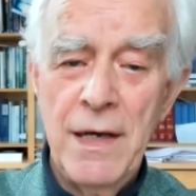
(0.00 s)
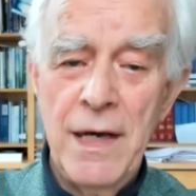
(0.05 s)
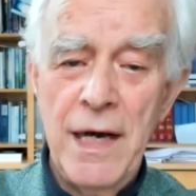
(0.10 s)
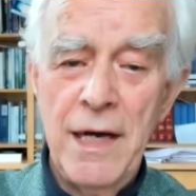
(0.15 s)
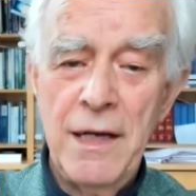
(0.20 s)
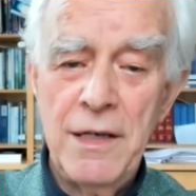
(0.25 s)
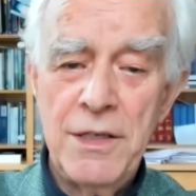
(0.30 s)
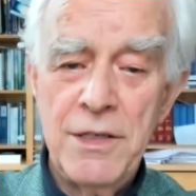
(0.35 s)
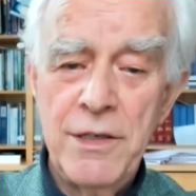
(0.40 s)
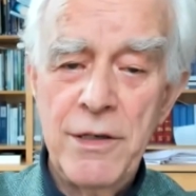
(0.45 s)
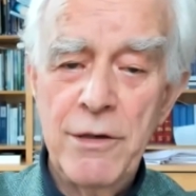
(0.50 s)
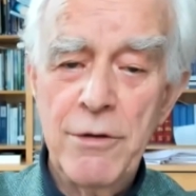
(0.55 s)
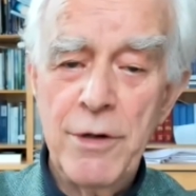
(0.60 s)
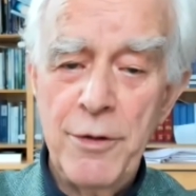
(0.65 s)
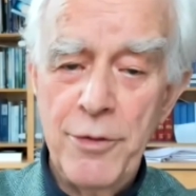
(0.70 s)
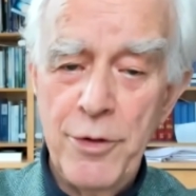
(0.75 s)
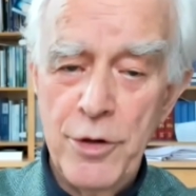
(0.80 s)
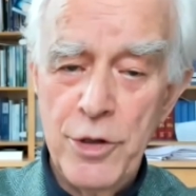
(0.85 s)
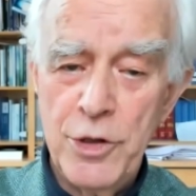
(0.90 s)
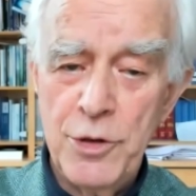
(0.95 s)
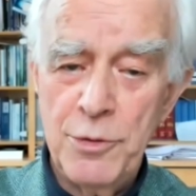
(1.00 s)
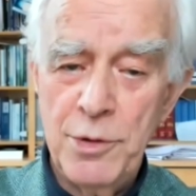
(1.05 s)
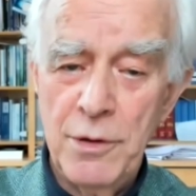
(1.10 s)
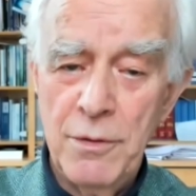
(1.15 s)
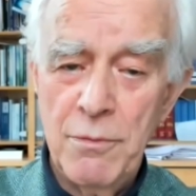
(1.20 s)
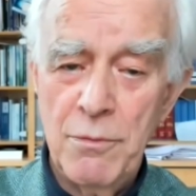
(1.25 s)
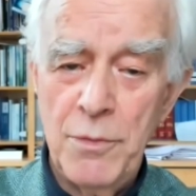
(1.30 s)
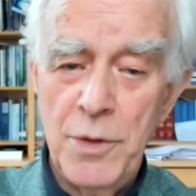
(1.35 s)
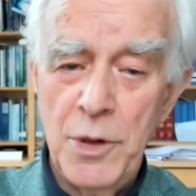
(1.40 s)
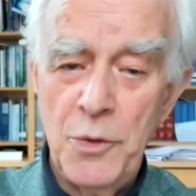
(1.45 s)
and it's still
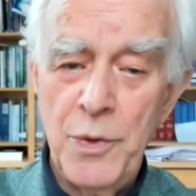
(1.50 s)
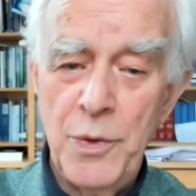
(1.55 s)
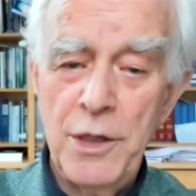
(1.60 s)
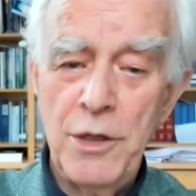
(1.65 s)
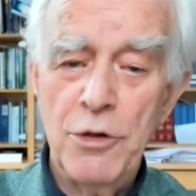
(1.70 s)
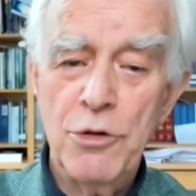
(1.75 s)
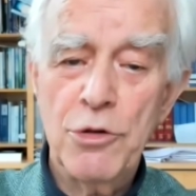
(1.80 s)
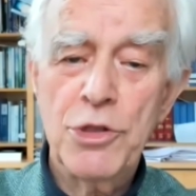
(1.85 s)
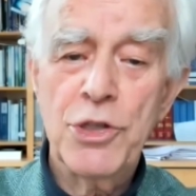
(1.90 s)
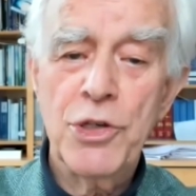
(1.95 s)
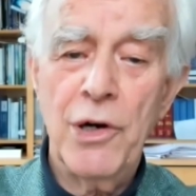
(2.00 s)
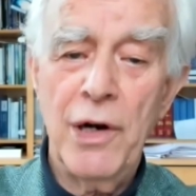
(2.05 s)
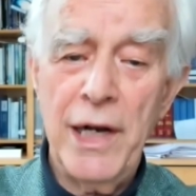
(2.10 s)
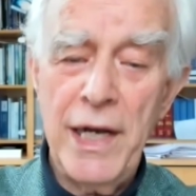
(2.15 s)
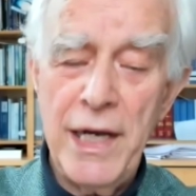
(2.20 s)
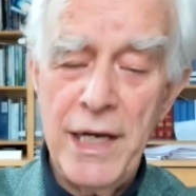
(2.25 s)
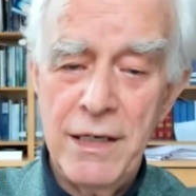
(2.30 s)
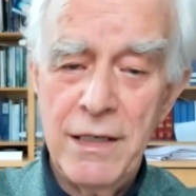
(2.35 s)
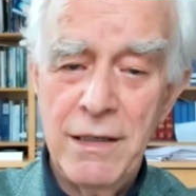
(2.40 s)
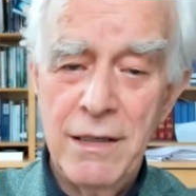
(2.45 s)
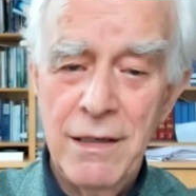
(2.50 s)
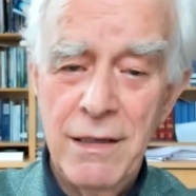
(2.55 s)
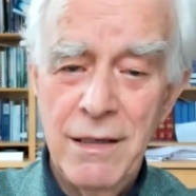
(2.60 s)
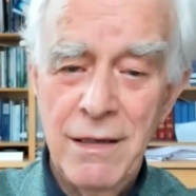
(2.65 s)
reversible. But when you're too late,